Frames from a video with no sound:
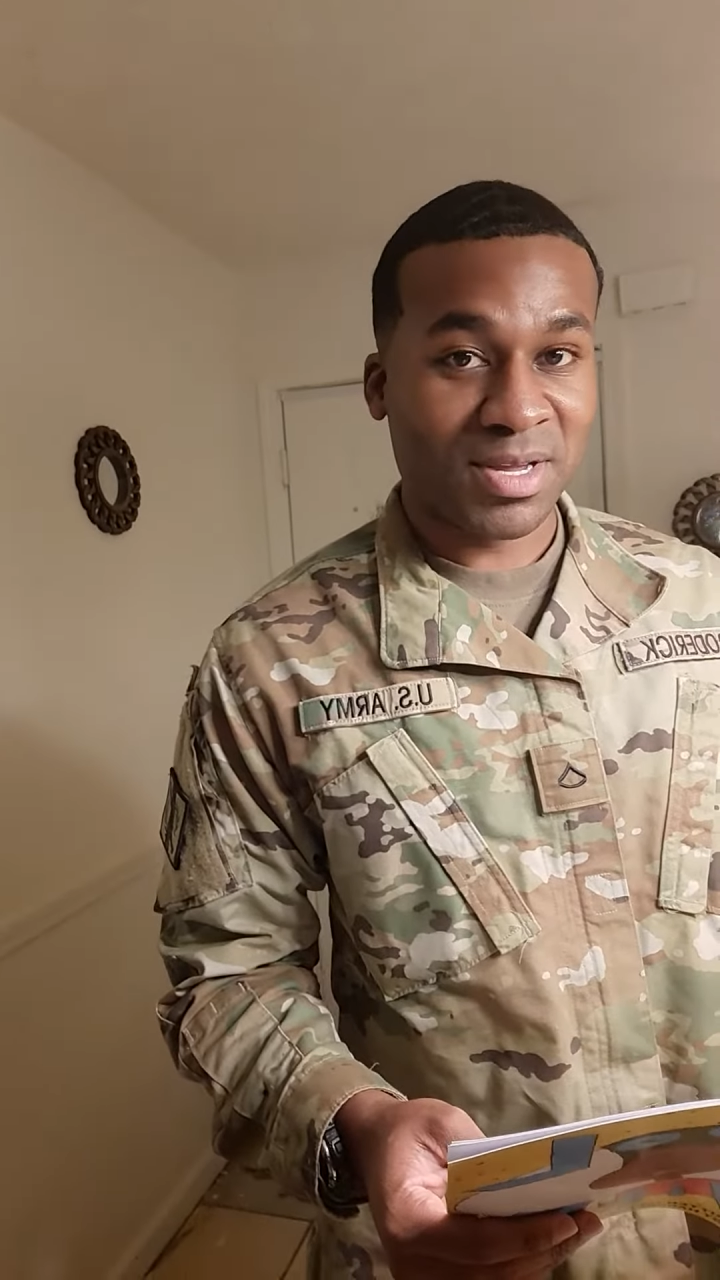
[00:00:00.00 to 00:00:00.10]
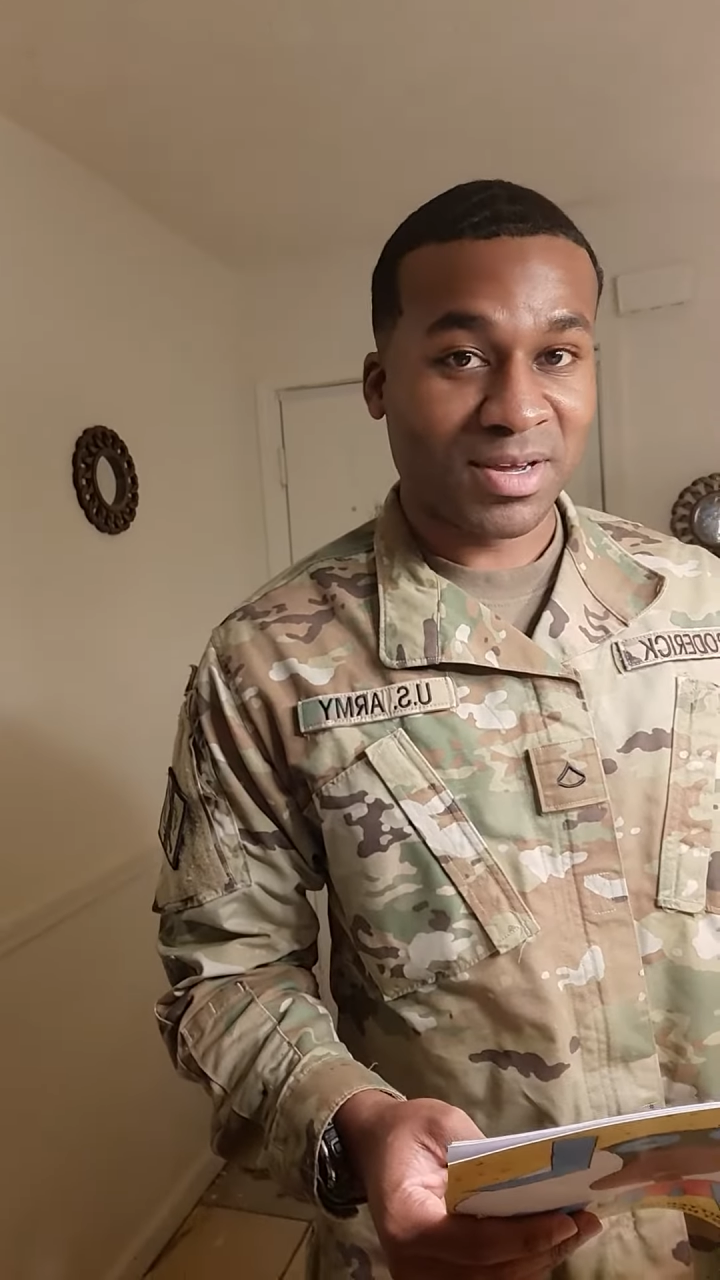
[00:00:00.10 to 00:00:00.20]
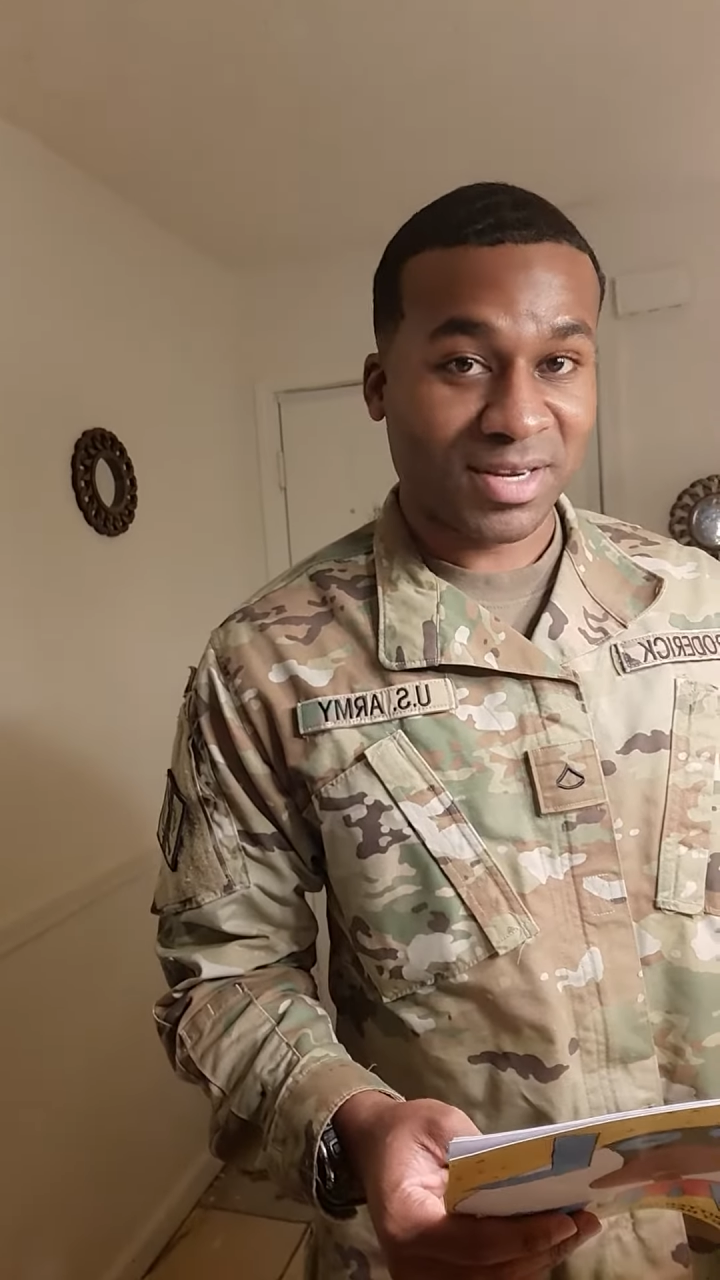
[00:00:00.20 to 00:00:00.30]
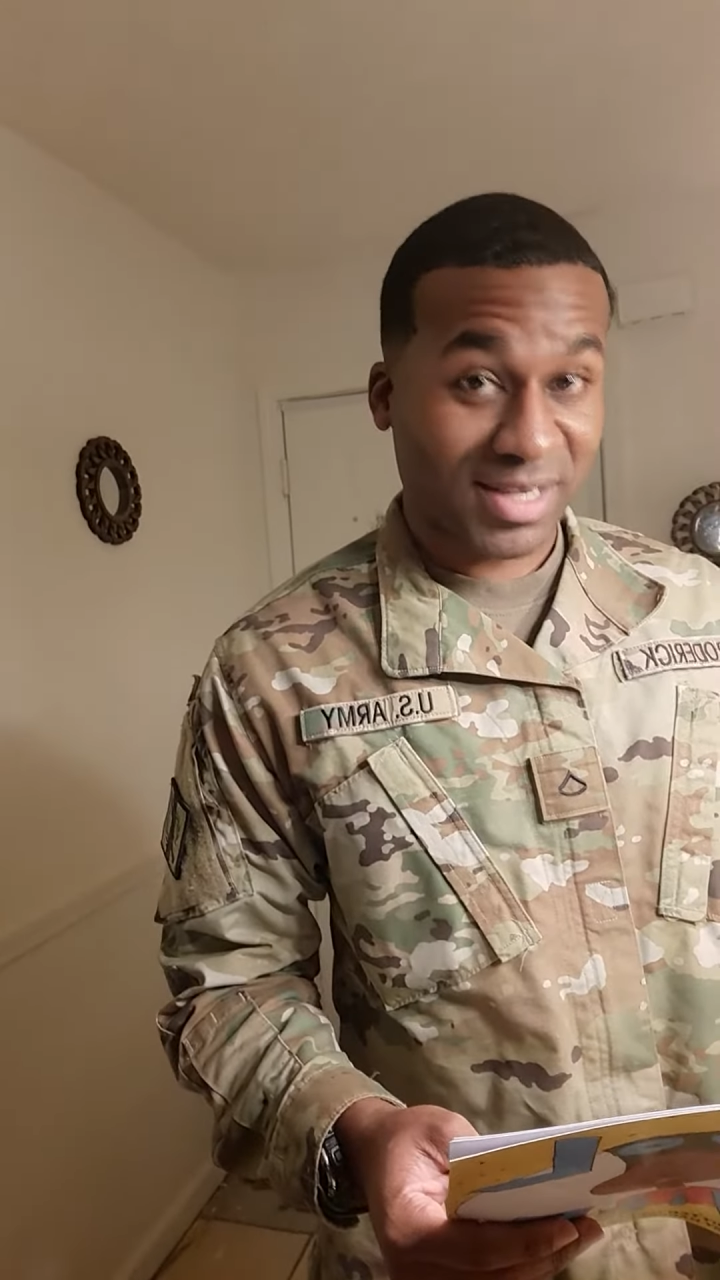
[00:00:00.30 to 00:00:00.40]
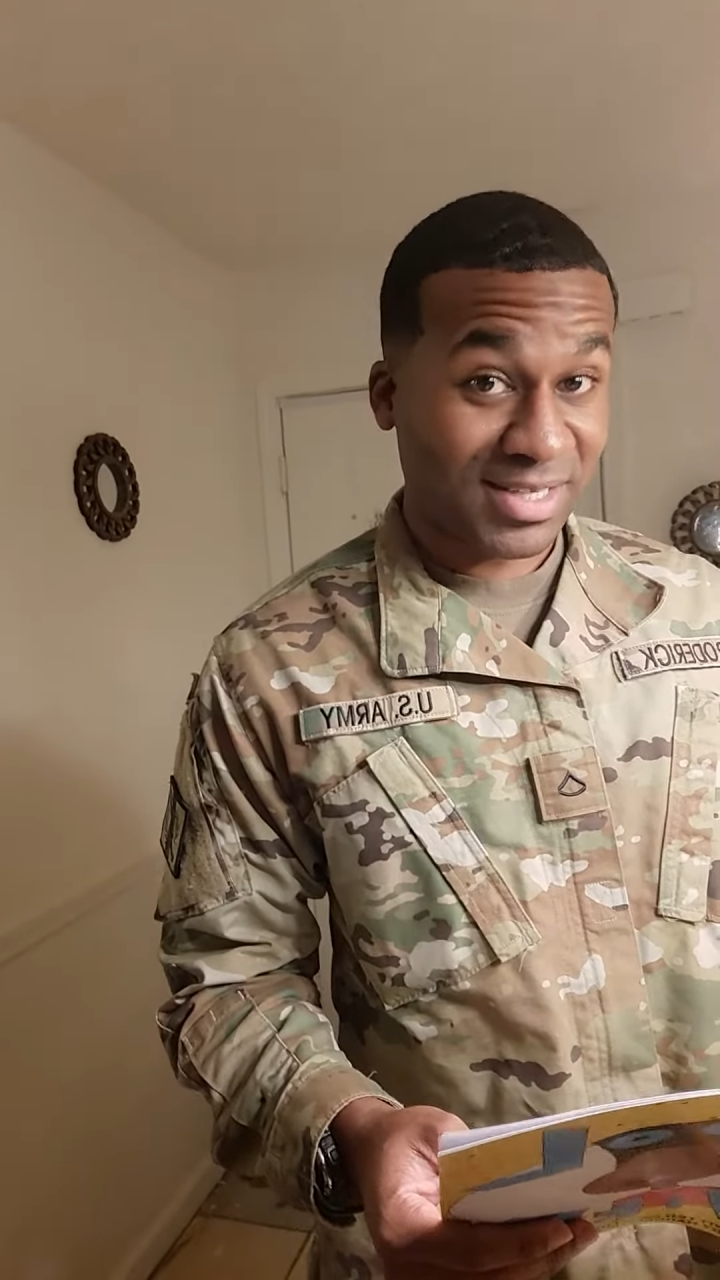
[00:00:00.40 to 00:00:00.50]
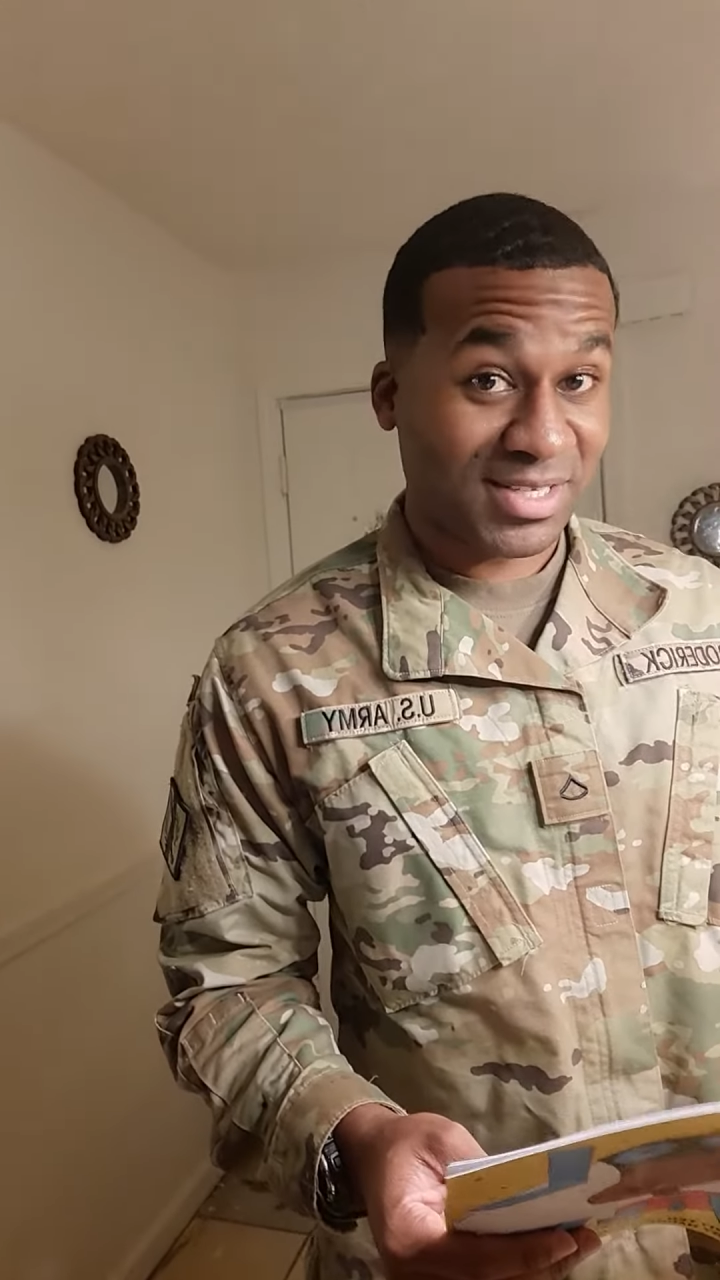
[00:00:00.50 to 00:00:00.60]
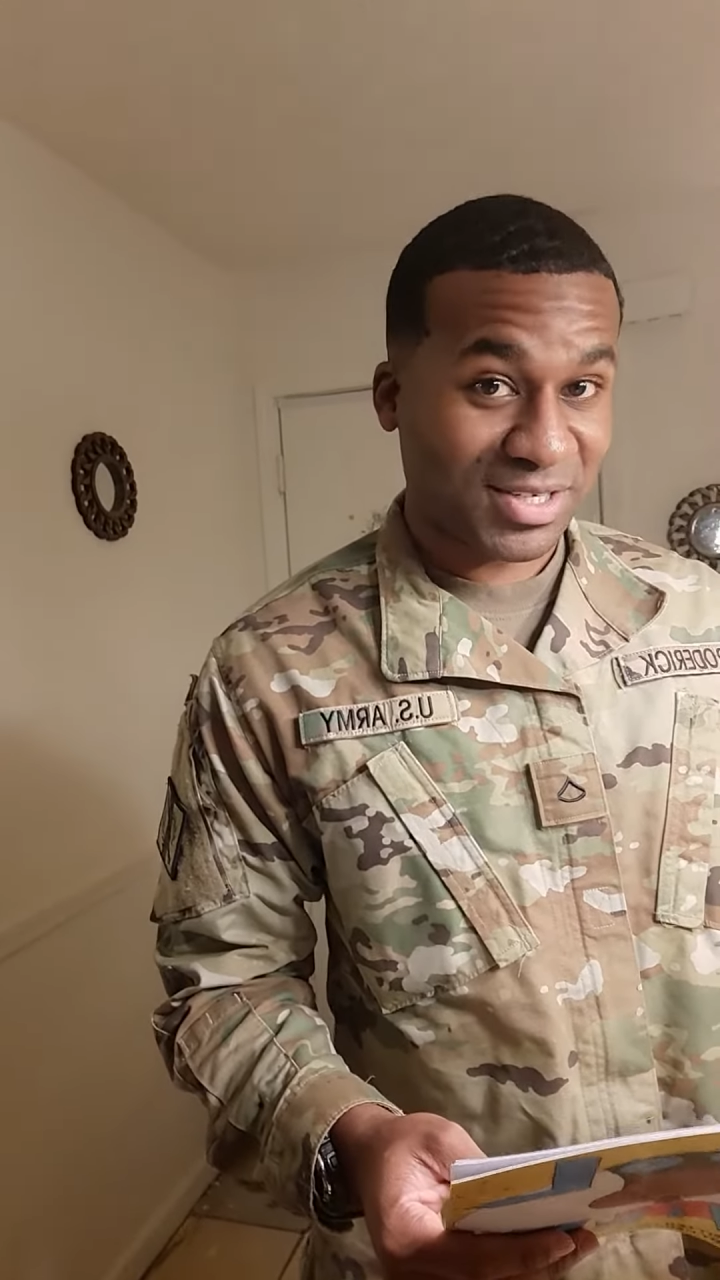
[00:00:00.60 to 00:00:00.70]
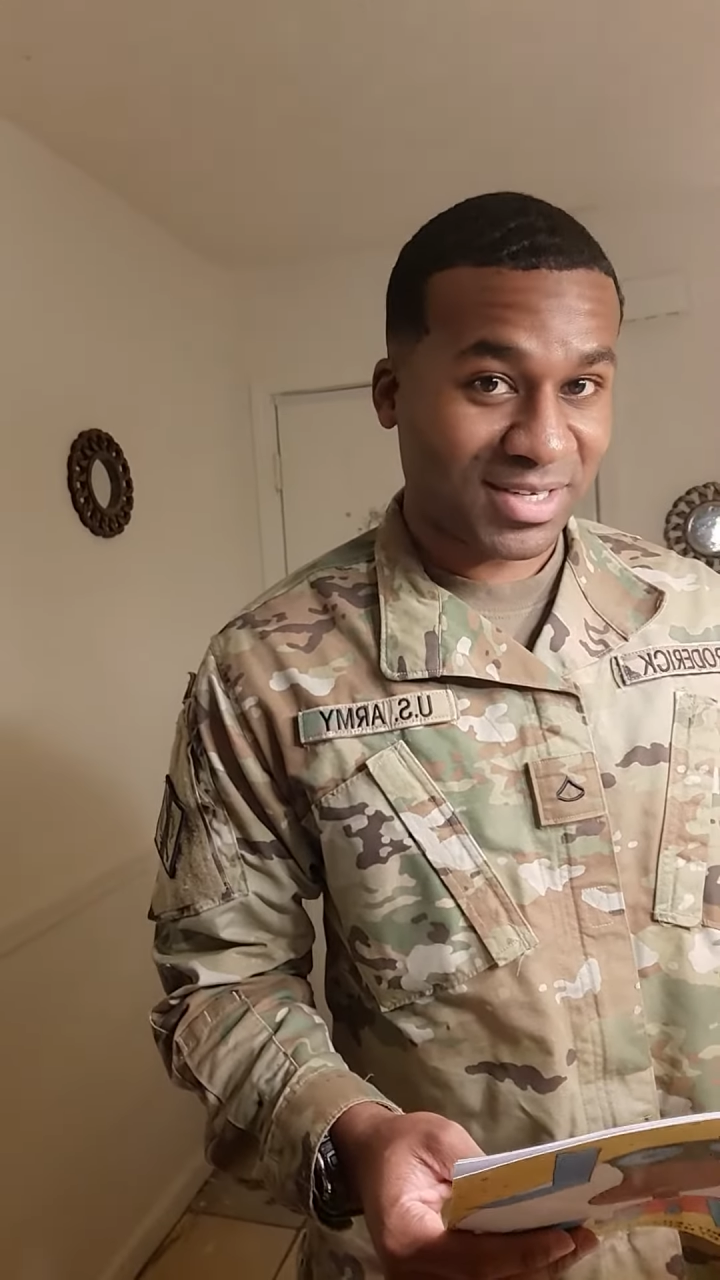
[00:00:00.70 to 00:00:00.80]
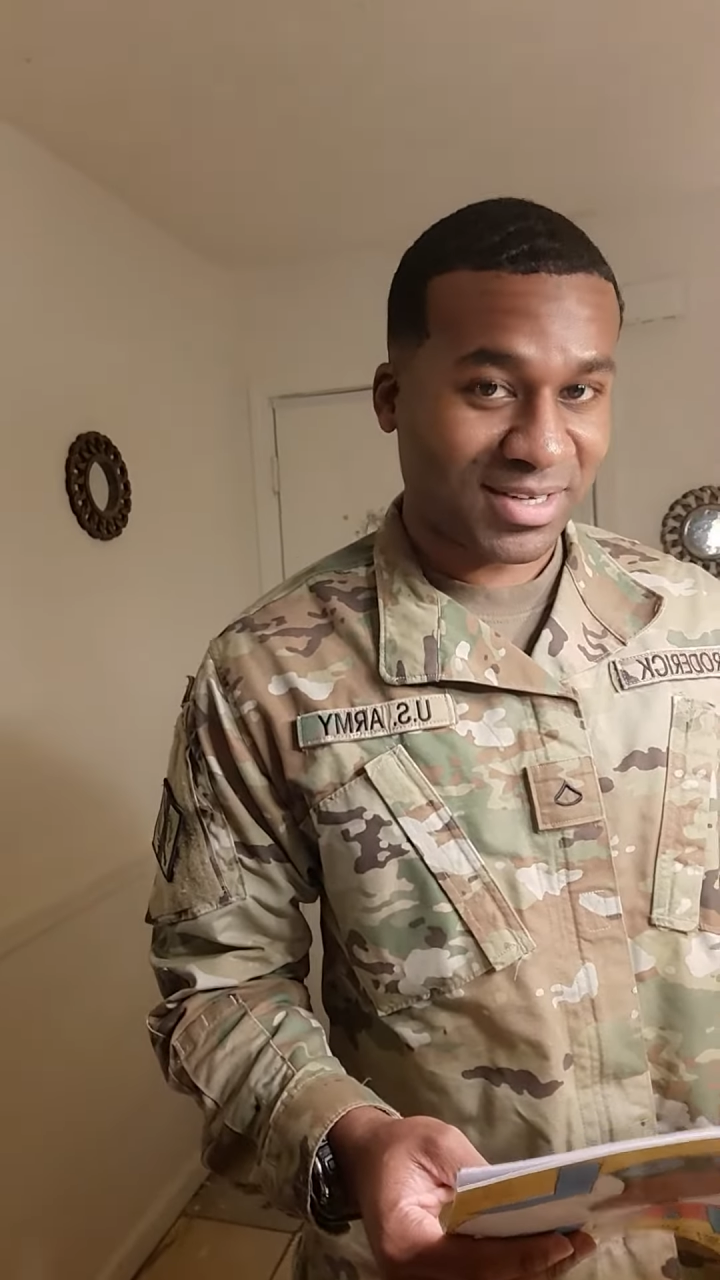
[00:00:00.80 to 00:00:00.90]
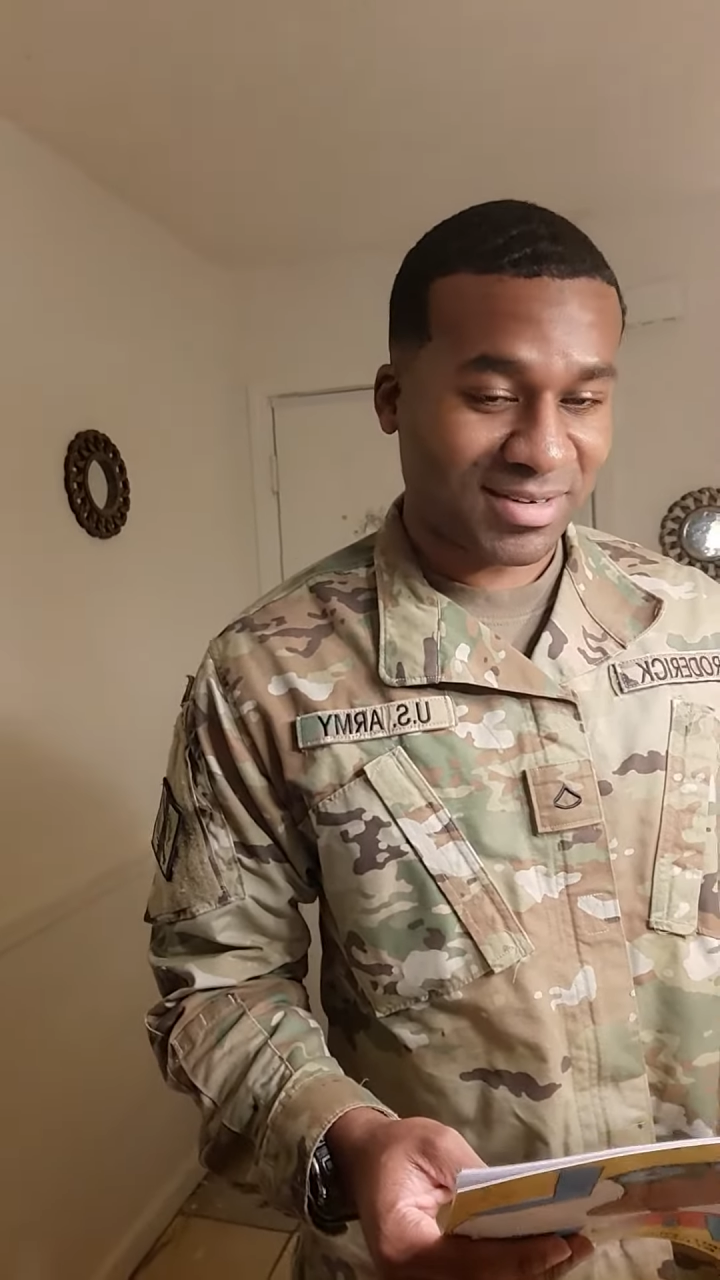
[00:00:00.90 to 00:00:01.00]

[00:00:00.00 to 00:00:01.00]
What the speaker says: on his team.